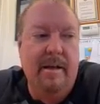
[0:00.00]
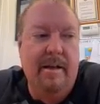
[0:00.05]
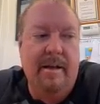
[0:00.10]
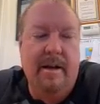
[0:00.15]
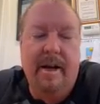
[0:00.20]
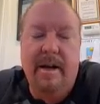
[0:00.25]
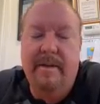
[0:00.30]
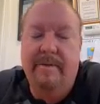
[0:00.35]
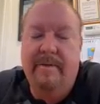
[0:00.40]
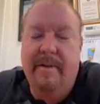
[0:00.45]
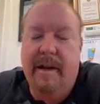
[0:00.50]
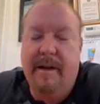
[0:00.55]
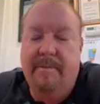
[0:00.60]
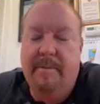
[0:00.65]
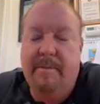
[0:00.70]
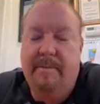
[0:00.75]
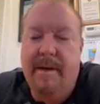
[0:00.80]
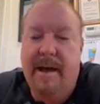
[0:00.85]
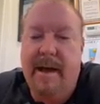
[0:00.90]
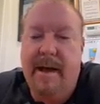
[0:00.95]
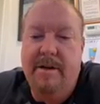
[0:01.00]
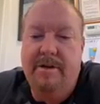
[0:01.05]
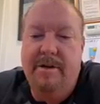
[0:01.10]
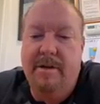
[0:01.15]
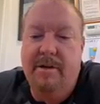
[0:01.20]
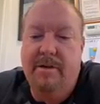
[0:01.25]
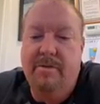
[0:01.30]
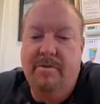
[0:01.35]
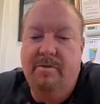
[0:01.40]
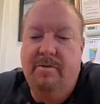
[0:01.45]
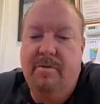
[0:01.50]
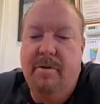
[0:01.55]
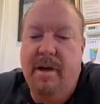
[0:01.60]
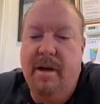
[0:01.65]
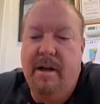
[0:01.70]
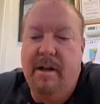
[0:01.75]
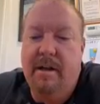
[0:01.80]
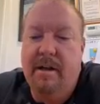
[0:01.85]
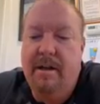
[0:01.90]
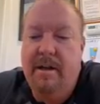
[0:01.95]
that I developed a passion as
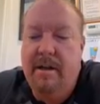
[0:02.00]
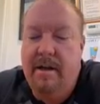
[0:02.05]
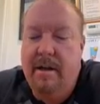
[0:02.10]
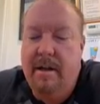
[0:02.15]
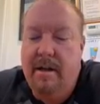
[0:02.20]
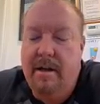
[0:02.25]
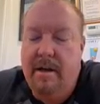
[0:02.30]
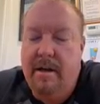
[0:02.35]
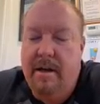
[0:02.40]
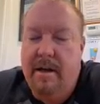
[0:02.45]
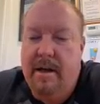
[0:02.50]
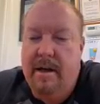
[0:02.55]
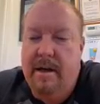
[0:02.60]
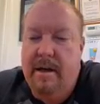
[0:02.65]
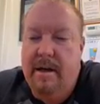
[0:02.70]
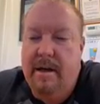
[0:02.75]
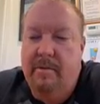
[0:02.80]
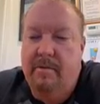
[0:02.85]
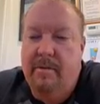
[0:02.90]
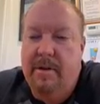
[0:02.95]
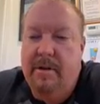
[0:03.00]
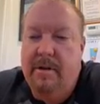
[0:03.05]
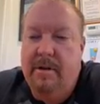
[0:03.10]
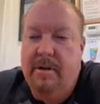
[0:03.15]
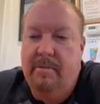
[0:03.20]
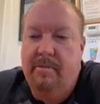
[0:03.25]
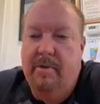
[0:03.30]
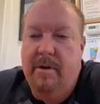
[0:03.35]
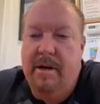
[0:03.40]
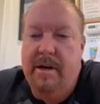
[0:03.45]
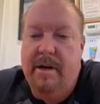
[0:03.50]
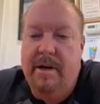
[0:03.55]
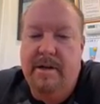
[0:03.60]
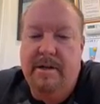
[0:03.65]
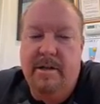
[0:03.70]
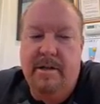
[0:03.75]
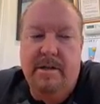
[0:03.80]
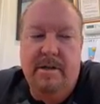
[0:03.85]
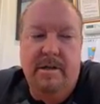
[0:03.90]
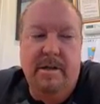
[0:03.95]
well. And what it
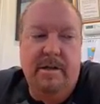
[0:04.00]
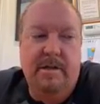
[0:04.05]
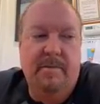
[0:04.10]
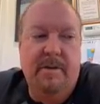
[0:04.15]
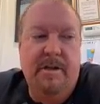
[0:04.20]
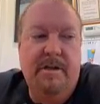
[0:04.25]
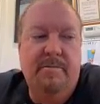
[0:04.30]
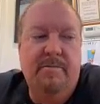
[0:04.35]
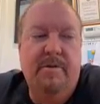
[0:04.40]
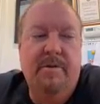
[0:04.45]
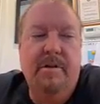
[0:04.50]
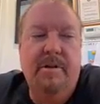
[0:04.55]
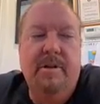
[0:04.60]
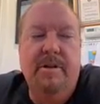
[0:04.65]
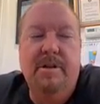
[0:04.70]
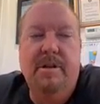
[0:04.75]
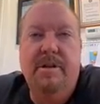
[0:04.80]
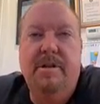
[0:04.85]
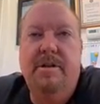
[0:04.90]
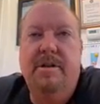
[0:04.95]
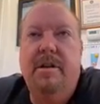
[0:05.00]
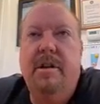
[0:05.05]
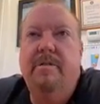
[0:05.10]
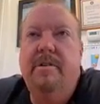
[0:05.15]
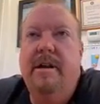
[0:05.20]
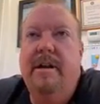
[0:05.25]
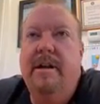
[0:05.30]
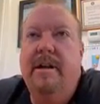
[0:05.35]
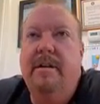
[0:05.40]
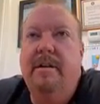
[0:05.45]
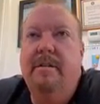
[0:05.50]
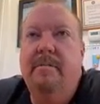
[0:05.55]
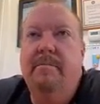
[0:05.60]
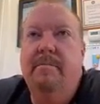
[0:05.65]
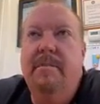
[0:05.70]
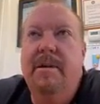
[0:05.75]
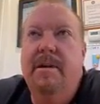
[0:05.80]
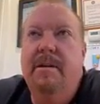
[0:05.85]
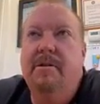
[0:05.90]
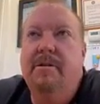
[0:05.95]
is, it's much more than just donating
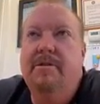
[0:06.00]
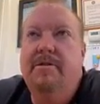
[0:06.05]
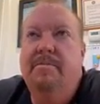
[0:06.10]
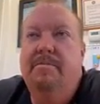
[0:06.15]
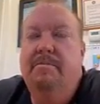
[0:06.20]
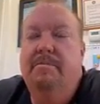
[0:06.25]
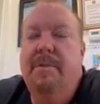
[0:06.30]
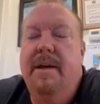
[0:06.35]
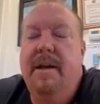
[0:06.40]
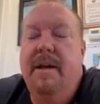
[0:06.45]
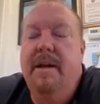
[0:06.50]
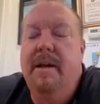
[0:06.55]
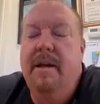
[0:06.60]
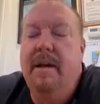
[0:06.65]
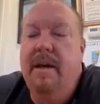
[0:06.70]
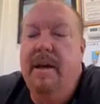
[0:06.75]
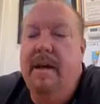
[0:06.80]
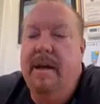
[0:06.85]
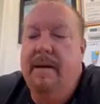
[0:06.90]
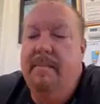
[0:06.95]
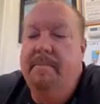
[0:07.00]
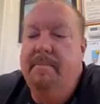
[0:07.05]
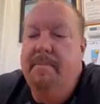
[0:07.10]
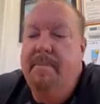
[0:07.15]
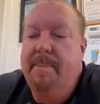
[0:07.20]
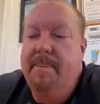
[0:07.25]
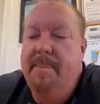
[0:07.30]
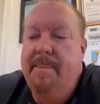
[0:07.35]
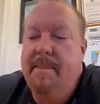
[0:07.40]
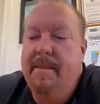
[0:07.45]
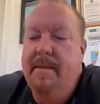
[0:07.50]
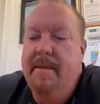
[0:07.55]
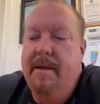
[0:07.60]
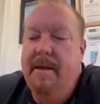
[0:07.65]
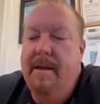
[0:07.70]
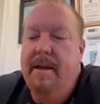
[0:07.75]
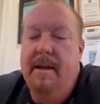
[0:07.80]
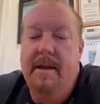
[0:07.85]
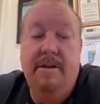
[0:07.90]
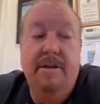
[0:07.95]
meals, but
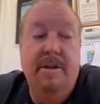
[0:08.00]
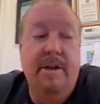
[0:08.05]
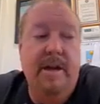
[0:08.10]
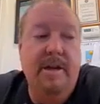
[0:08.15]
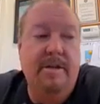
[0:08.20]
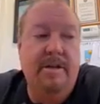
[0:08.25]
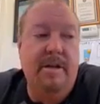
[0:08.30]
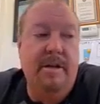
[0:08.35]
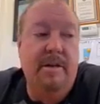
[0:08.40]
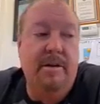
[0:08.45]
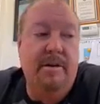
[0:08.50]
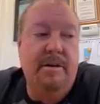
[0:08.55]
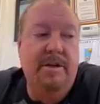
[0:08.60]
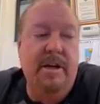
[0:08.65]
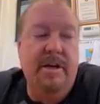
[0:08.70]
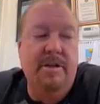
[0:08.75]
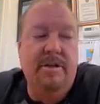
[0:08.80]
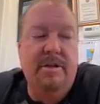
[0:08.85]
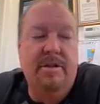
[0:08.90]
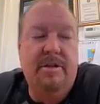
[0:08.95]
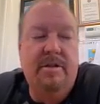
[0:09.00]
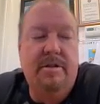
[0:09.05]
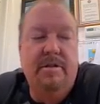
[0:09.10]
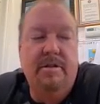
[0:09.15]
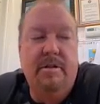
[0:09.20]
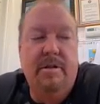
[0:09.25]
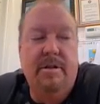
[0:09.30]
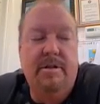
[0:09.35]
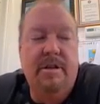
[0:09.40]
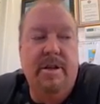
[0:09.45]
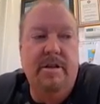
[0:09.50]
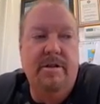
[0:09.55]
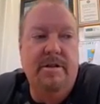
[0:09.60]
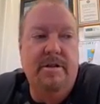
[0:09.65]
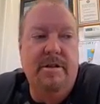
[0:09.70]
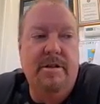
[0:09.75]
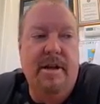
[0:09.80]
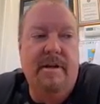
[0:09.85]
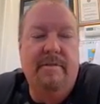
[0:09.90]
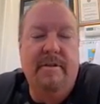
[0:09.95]
it
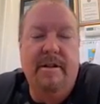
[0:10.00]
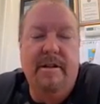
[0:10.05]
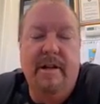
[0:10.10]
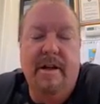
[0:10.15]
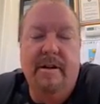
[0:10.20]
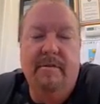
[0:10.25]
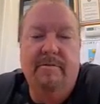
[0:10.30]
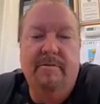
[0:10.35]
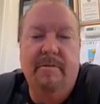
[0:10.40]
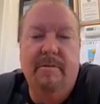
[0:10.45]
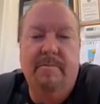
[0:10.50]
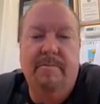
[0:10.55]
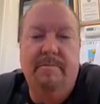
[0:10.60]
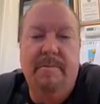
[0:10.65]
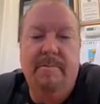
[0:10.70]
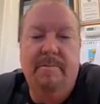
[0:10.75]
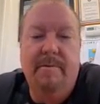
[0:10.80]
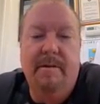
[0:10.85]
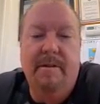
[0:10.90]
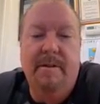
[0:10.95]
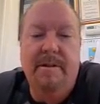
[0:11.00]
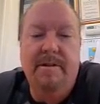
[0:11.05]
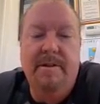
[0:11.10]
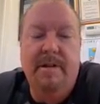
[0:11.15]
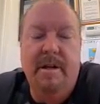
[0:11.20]
changes everything for people in these